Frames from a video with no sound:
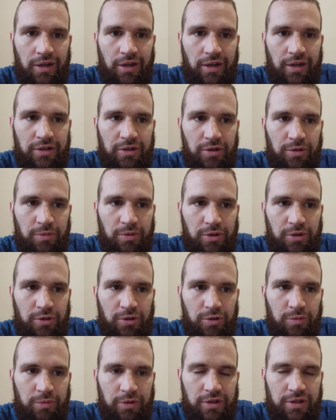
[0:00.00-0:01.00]
I don't
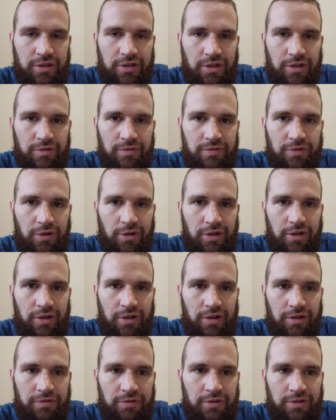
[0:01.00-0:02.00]
record myself very
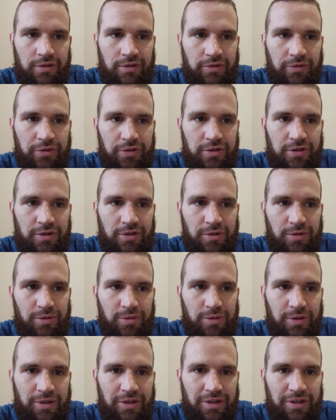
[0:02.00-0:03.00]
often,
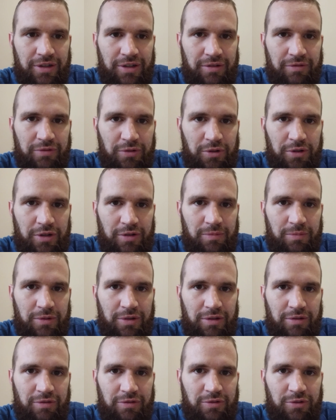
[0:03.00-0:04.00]
so forgive
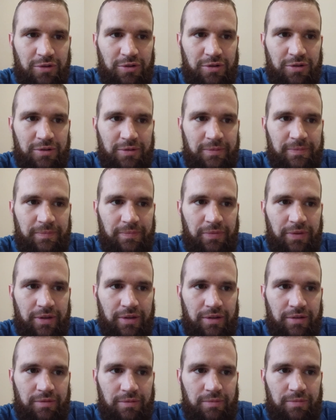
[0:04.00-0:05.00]
me for
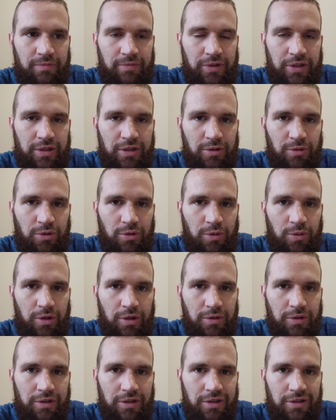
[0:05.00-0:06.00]
video
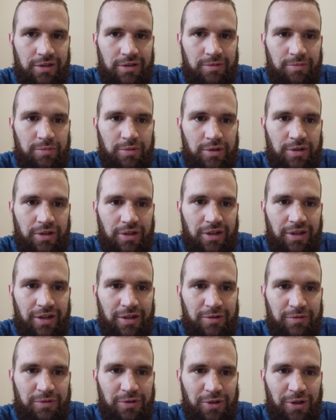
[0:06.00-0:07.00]
quality being
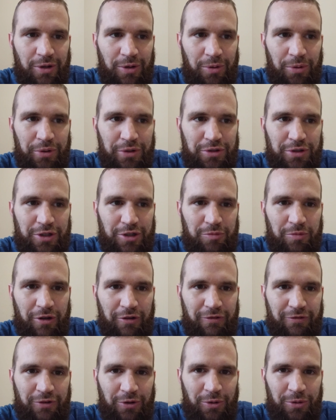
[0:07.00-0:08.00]
kind of low. It's just
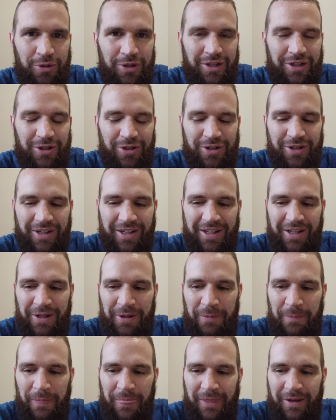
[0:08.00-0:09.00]
my phone here.
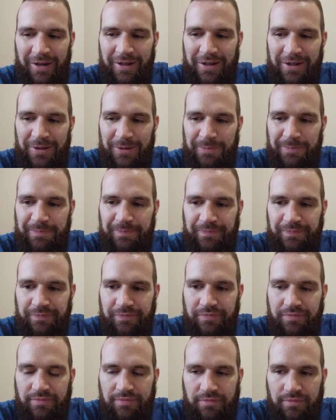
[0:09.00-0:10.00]
But
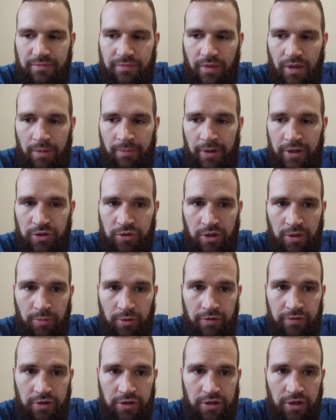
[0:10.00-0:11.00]
I just want to
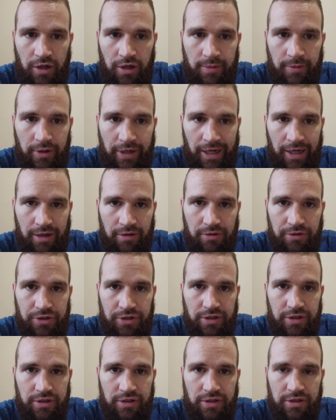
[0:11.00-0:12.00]
briefly talk about
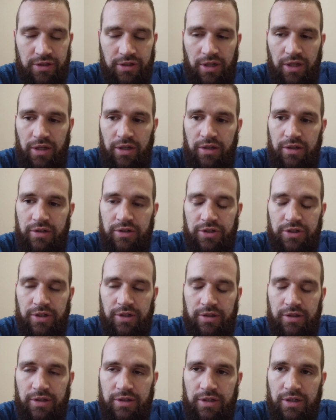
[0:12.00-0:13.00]
allergies,
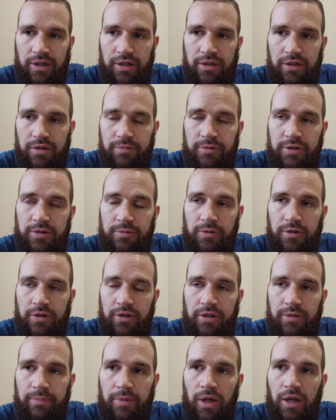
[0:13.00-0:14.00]
inshallah ta'ala,
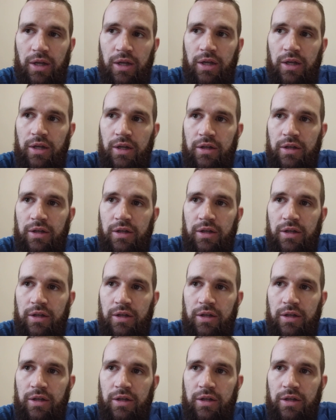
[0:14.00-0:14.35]
bismillahirrahmanirrahim.